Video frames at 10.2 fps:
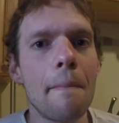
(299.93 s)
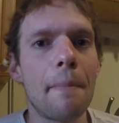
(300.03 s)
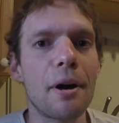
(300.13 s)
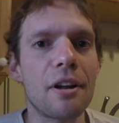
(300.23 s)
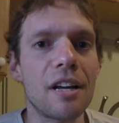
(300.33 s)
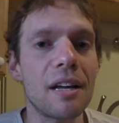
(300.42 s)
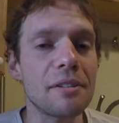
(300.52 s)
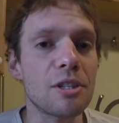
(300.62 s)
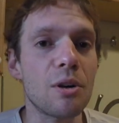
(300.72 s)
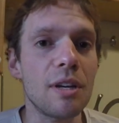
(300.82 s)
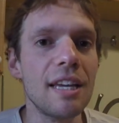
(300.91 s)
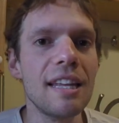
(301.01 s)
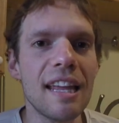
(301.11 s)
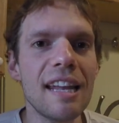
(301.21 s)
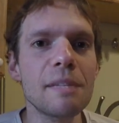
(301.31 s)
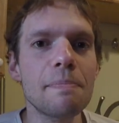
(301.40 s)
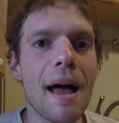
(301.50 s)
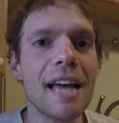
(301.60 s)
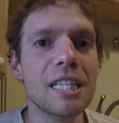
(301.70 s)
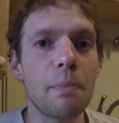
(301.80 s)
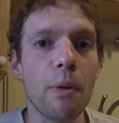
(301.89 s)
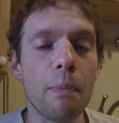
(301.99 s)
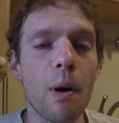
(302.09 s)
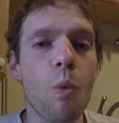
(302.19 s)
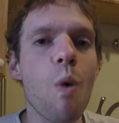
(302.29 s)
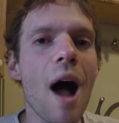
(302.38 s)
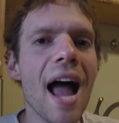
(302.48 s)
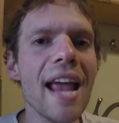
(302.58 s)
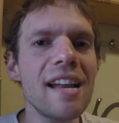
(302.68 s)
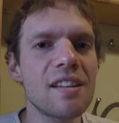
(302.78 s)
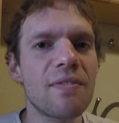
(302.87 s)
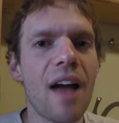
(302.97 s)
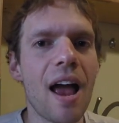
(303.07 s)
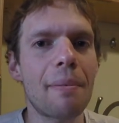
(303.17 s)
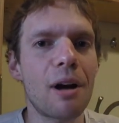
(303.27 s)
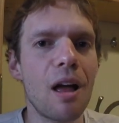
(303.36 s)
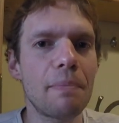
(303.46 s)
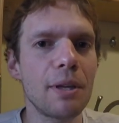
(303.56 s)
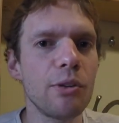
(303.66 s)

But uh, so it, it is possible. But why does fiber help you